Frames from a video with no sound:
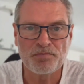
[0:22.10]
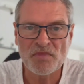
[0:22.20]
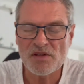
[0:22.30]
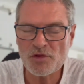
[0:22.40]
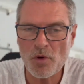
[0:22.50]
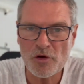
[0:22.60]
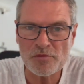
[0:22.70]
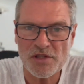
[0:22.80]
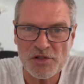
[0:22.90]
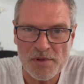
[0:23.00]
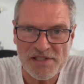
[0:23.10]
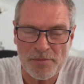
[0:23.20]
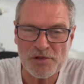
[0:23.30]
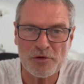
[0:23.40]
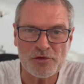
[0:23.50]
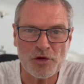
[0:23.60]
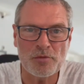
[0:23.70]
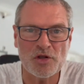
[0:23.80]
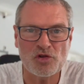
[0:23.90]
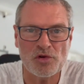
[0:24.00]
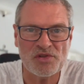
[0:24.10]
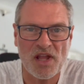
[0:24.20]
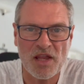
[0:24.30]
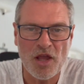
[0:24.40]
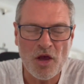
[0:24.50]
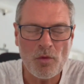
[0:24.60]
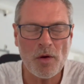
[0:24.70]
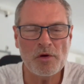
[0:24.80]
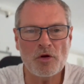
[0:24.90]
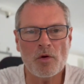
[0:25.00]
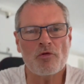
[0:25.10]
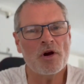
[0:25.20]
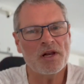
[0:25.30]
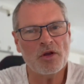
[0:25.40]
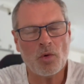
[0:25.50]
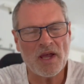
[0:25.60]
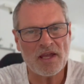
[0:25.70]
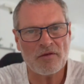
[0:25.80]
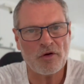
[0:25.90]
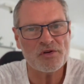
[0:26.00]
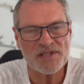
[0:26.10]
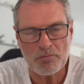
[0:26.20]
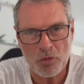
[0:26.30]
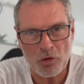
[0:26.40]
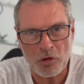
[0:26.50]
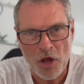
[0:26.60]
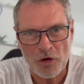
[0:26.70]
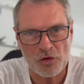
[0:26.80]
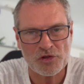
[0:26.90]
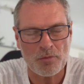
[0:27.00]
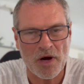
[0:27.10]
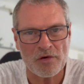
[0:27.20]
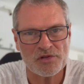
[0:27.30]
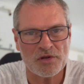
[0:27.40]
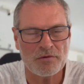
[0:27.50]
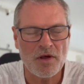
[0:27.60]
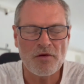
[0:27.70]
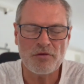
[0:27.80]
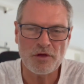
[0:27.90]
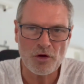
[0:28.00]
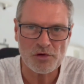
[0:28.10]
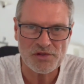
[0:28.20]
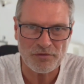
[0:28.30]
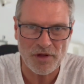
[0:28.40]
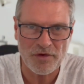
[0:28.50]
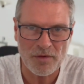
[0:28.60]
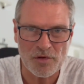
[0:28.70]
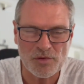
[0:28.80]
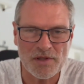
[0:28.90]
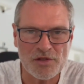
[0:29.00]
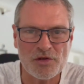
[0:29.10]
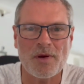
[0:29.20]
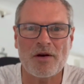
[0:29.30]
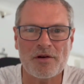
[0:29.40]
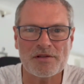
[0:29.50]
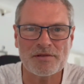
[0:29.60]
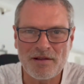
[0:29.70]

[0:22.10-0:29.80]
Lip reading: So welcome to this week's episode of 2 Minute Tuesday, where we do a really quick, very simple cost comparison for the cost of living between the two areas.